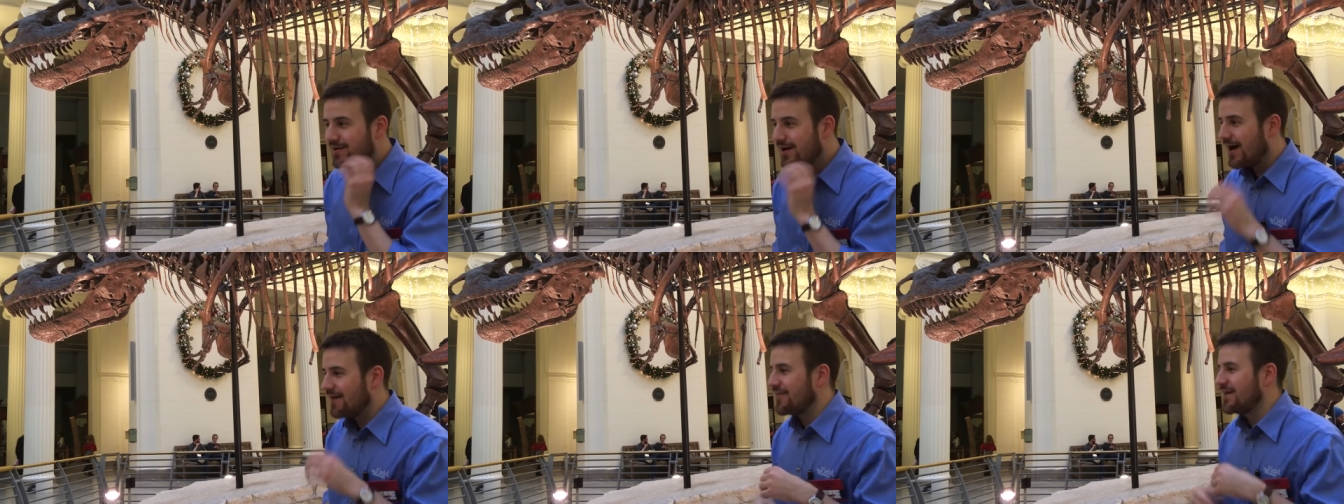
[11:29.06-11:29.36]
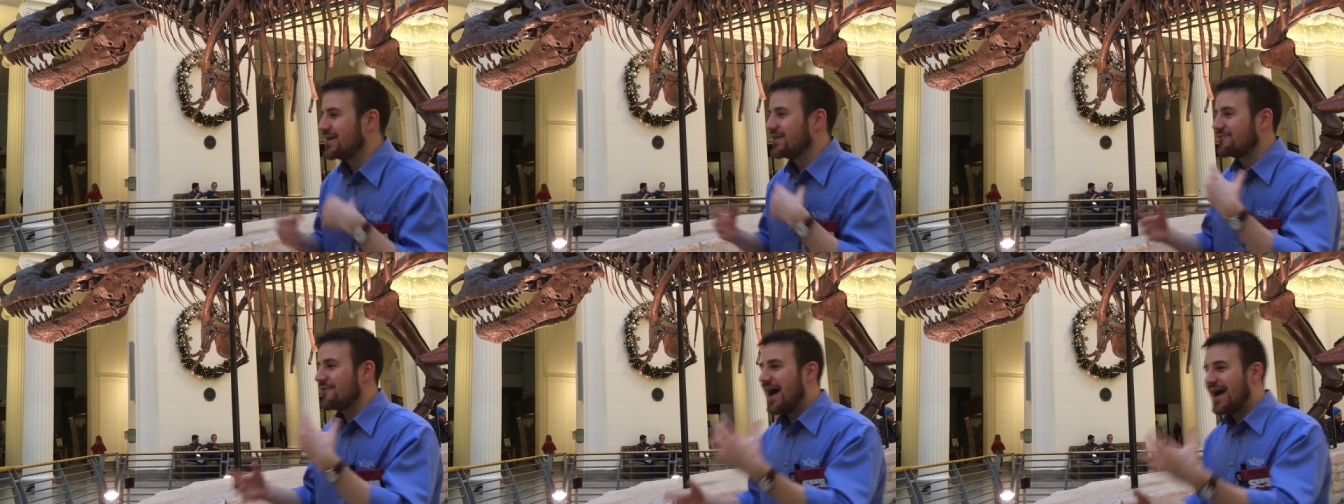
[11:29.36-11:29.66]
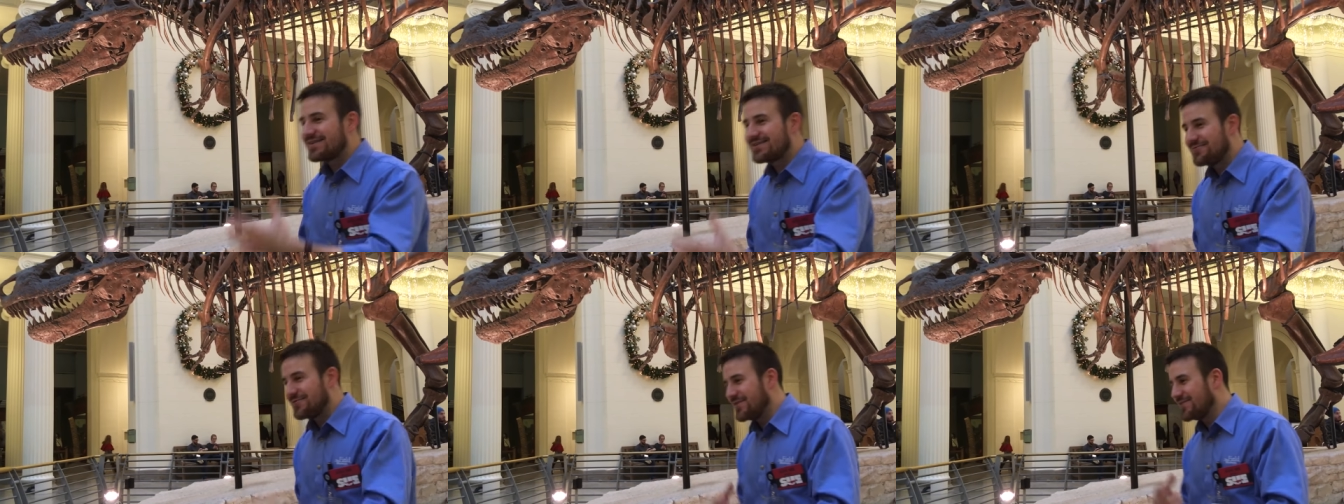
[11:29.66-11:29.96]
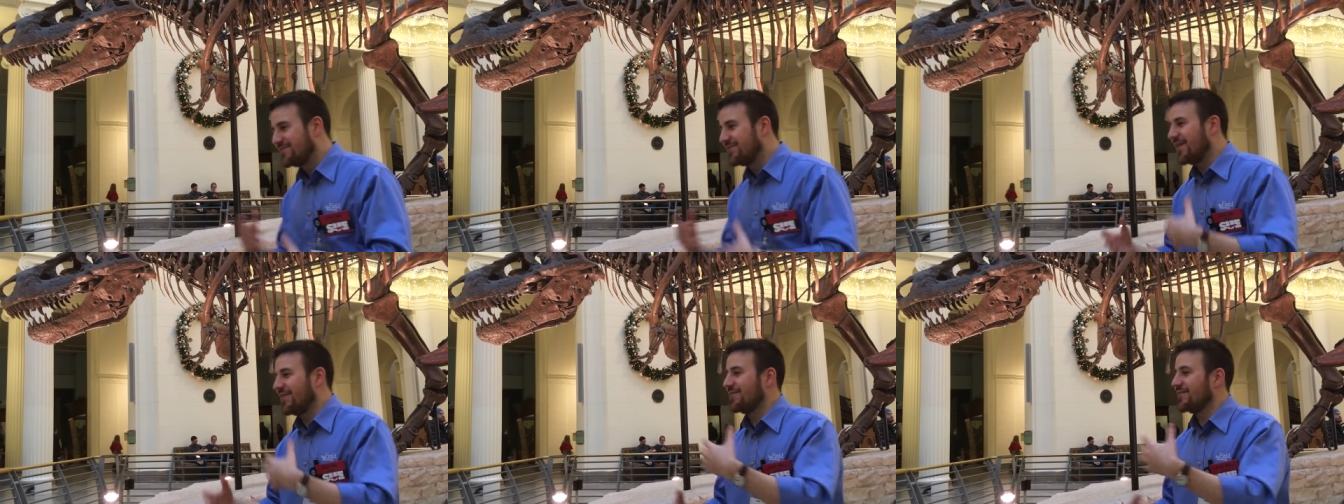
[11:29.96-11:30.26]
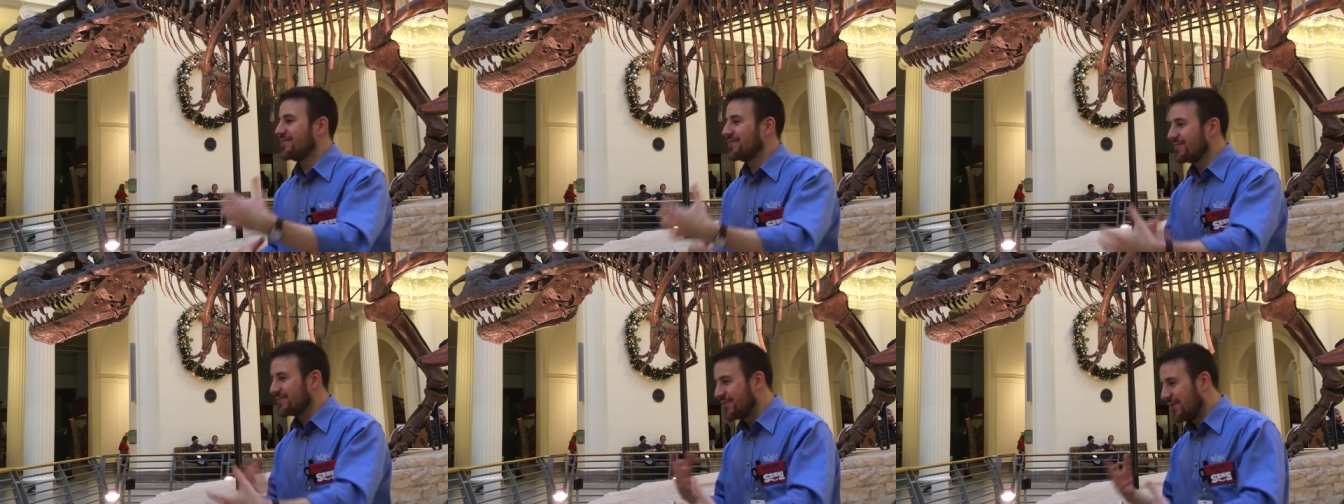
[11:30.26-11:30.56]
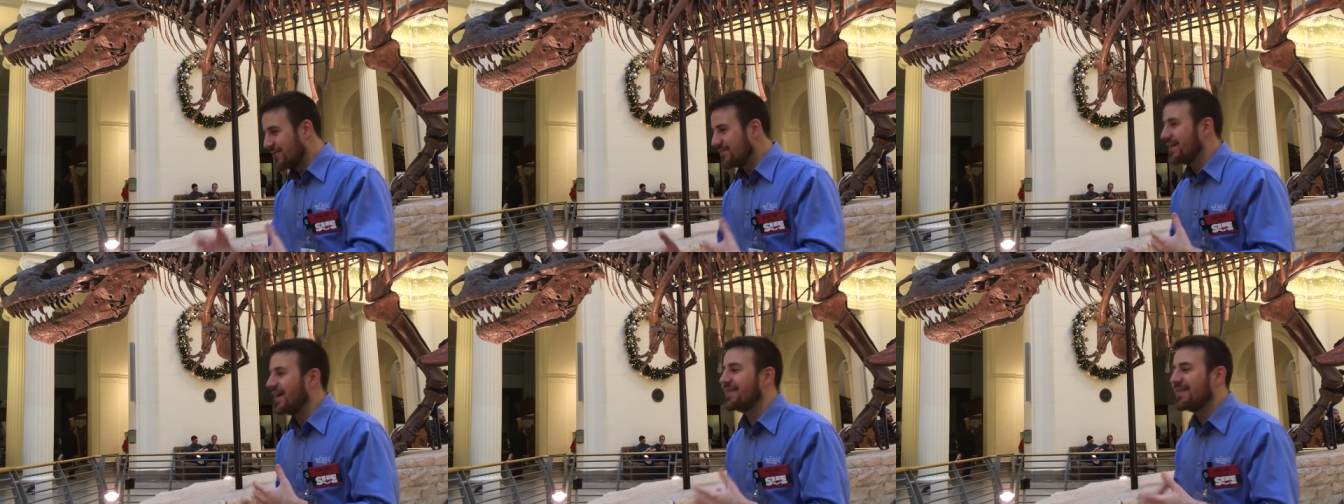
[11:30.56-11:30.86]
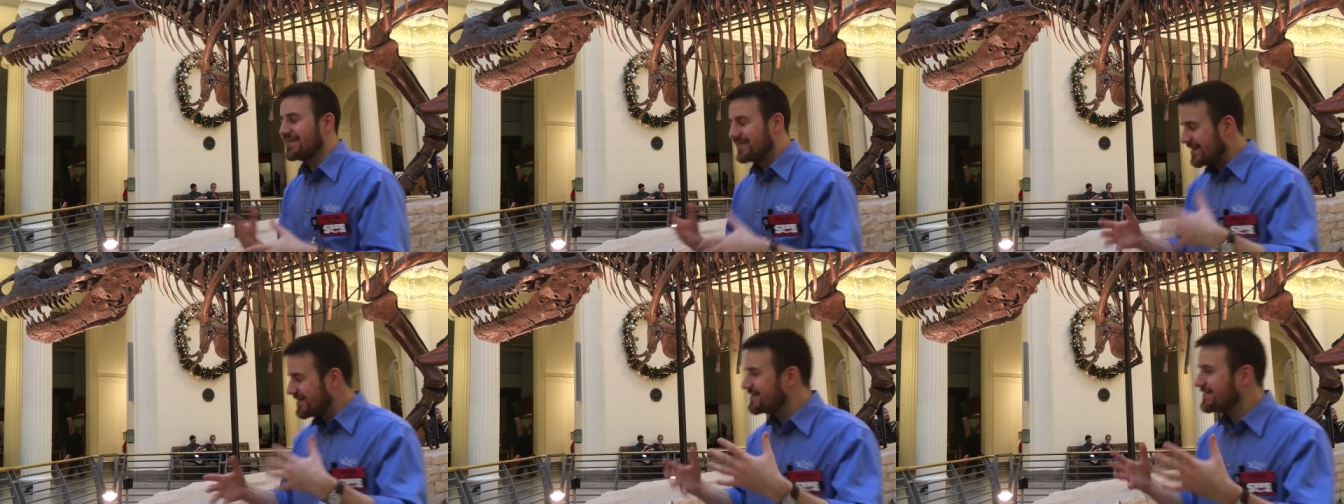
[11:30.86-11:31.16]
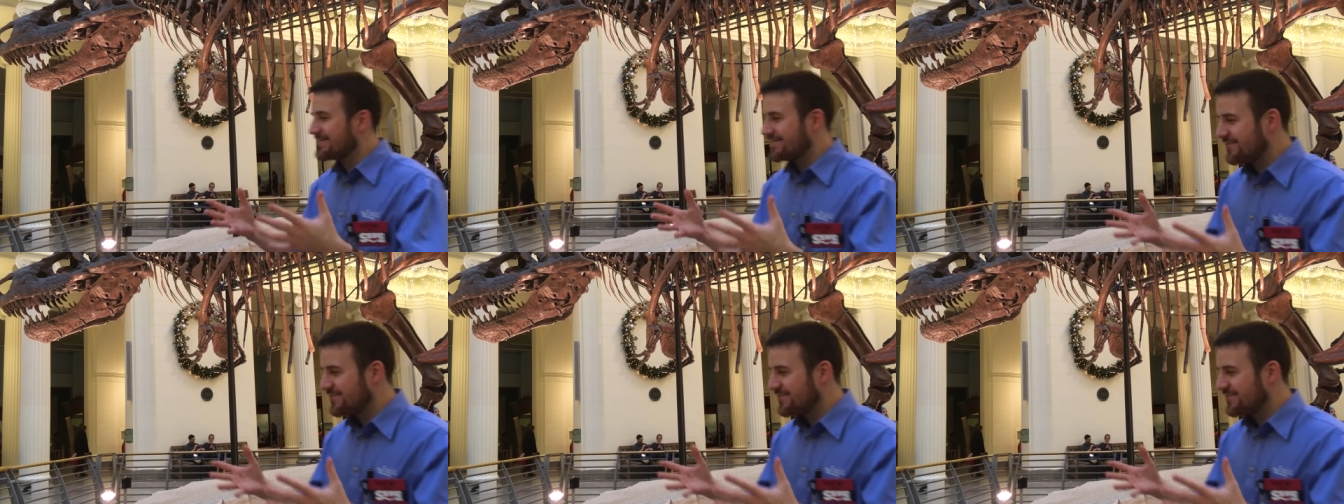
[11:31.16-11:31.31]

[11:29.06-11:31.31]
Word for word: How they interacted with each other, their skull, yeah, that's